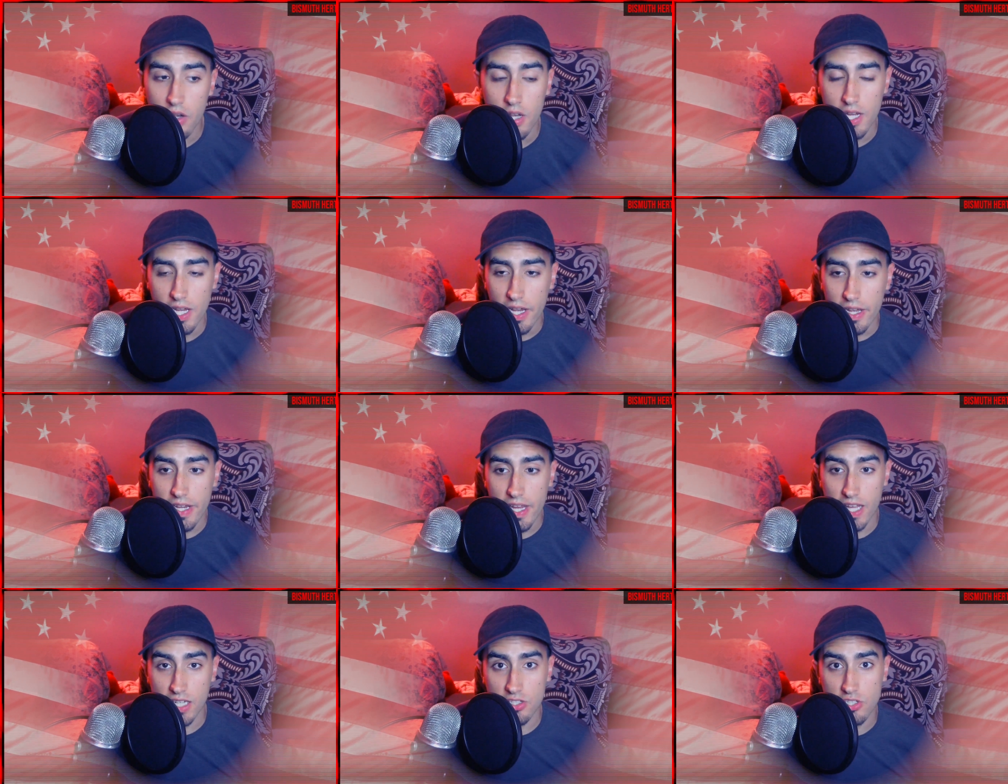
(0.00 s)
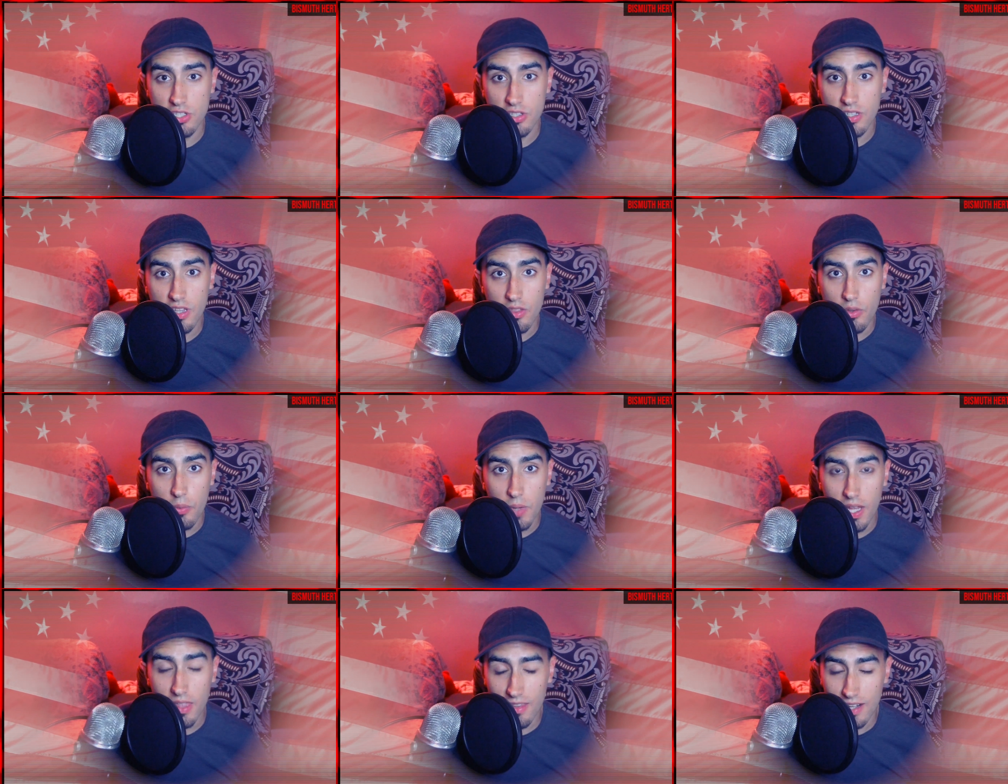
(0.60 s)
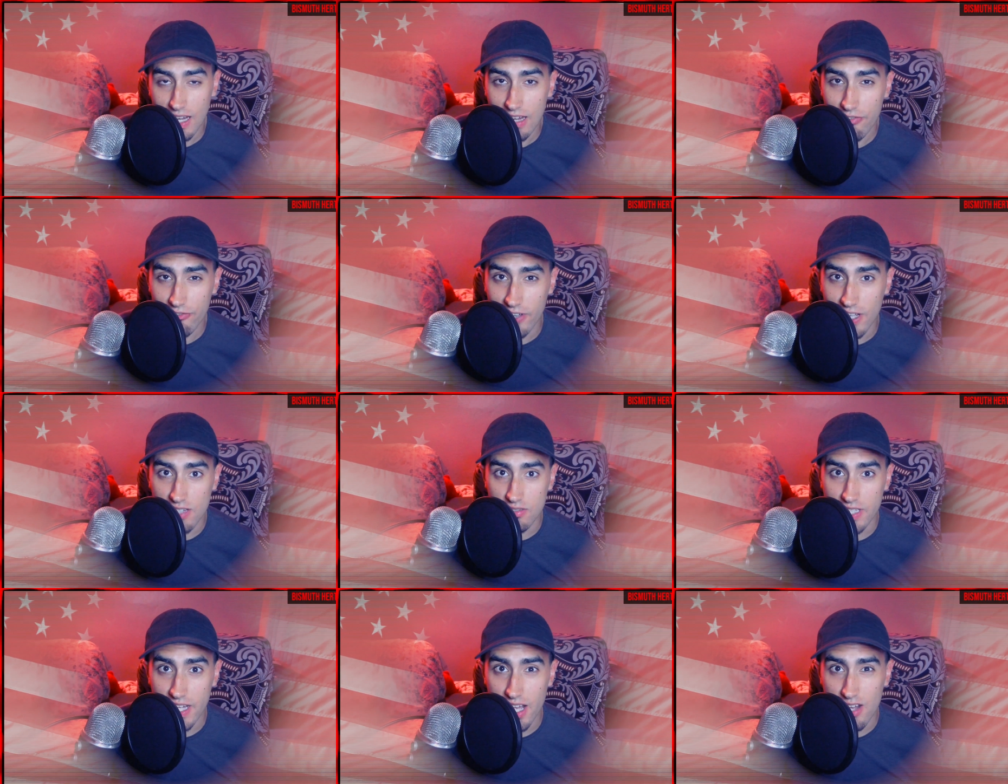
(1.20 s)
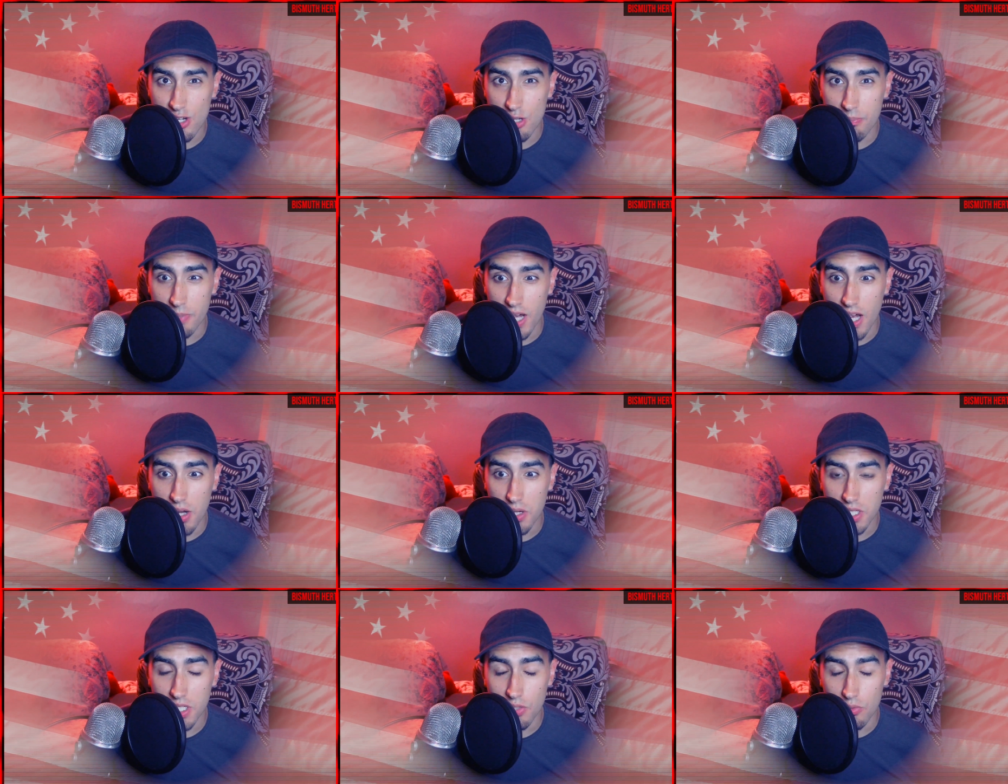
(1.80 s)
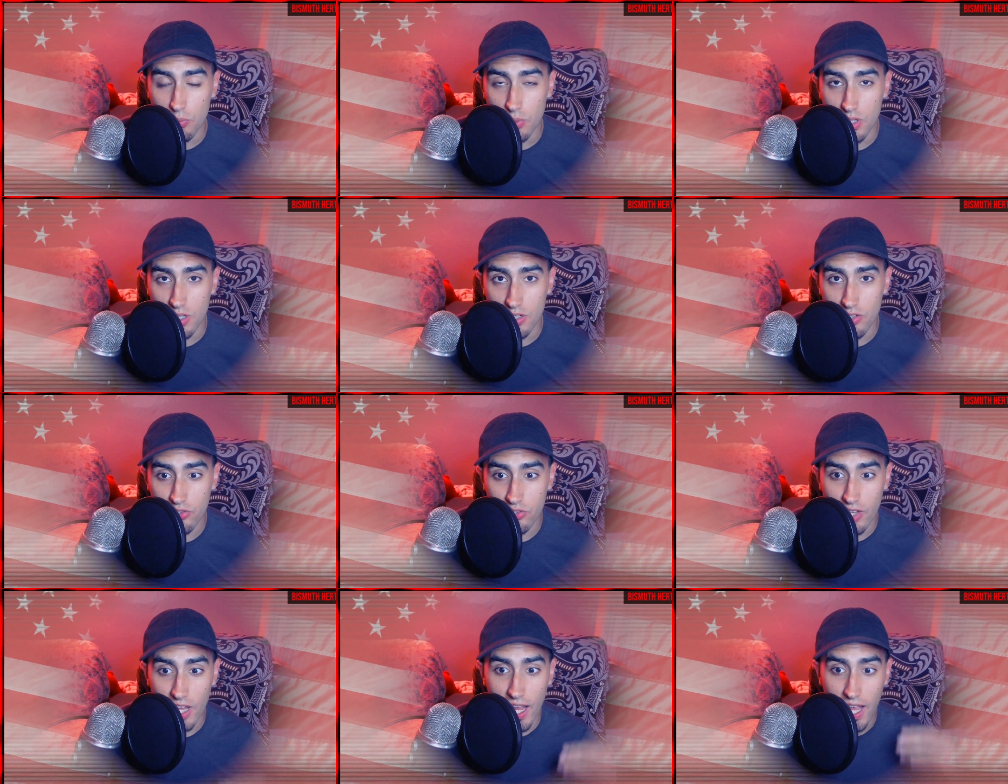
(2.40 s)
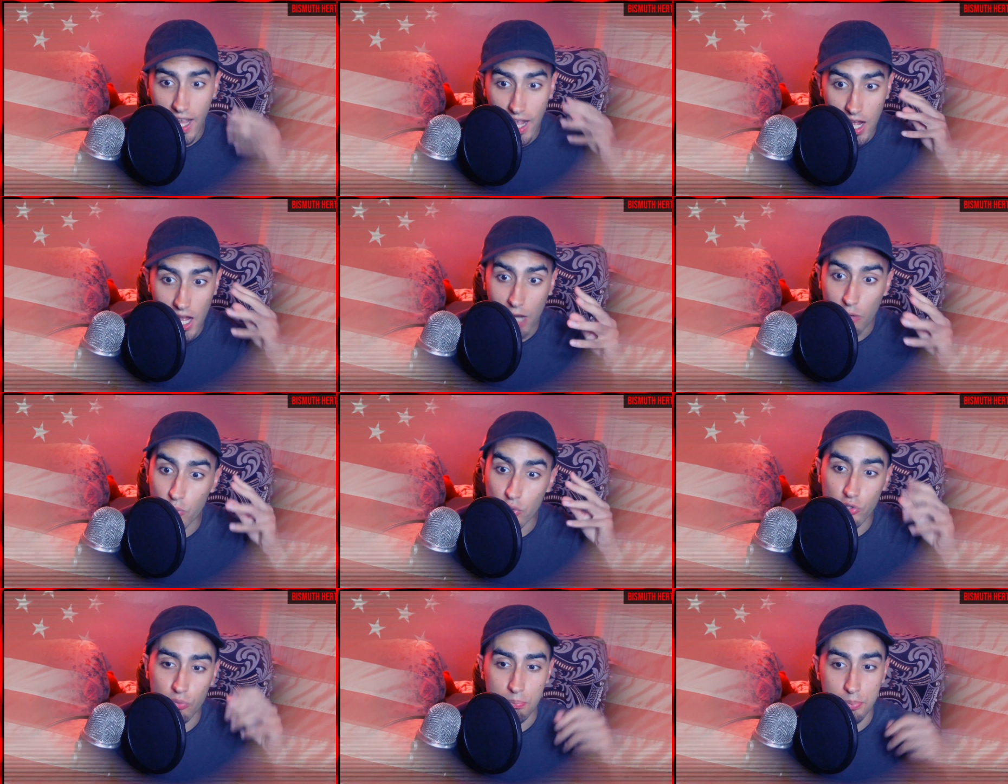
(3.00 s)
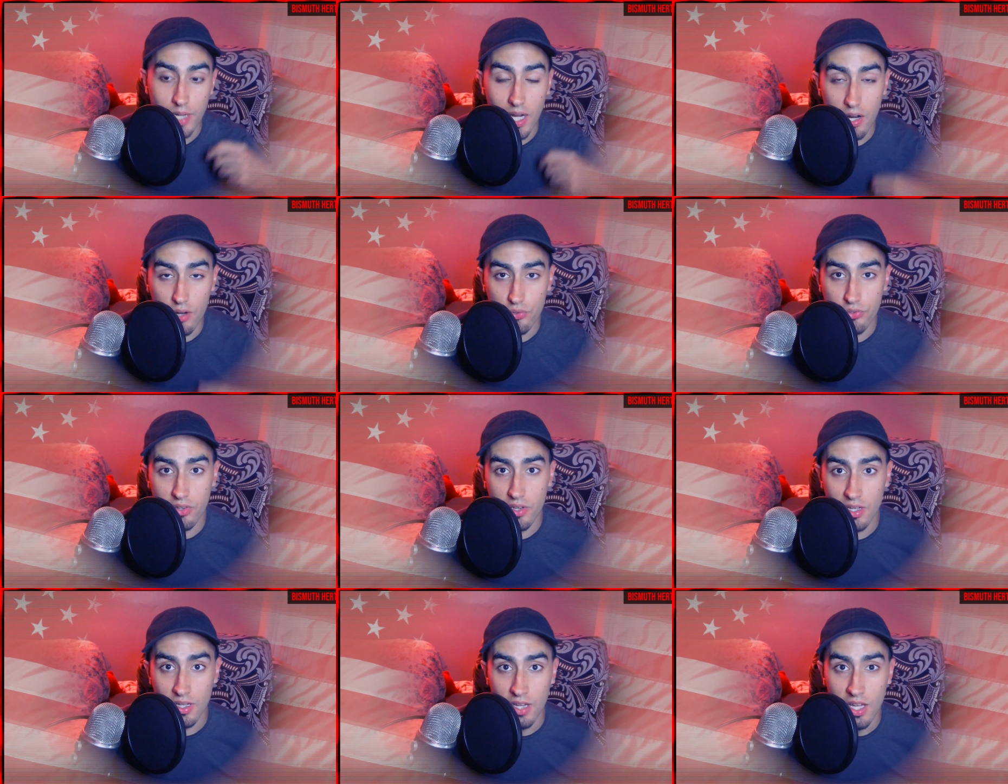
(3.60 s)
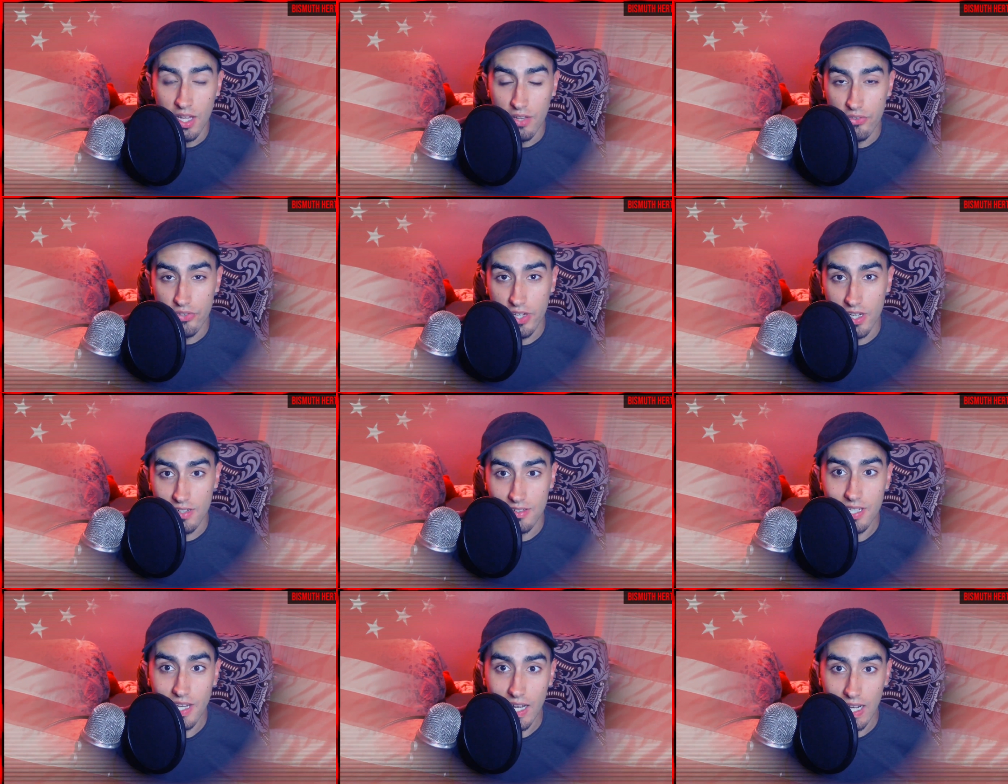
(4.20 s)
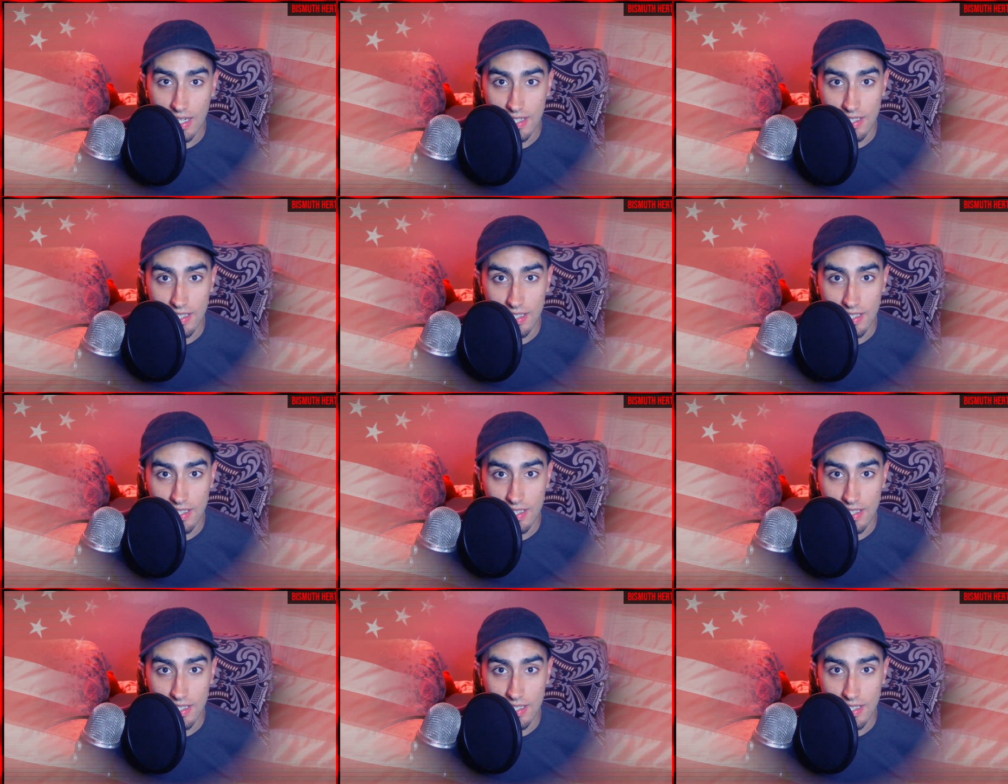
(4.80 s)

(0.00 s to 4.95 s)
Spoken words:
And actually, the way that I found out about it was I was browsing TikTok.